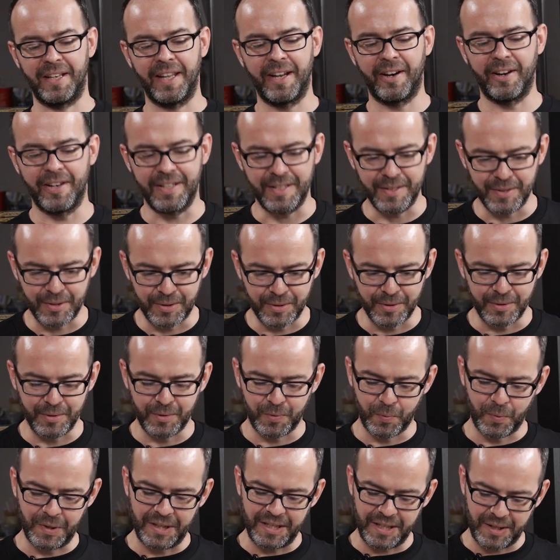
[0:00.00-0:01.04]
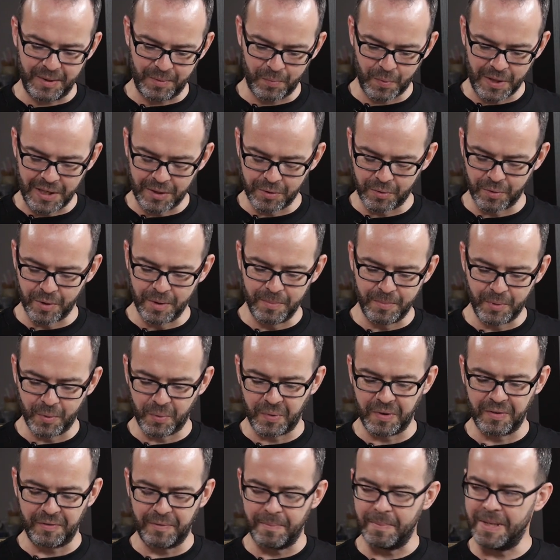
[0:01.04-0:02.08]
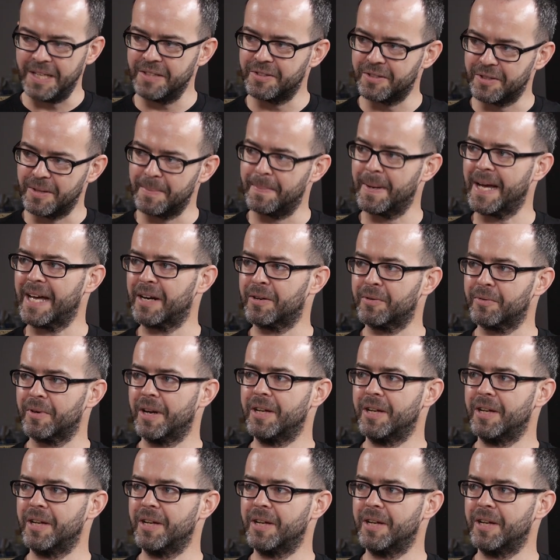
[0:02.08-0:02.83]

hilarity ensues when the well groomed dwarf meets the battle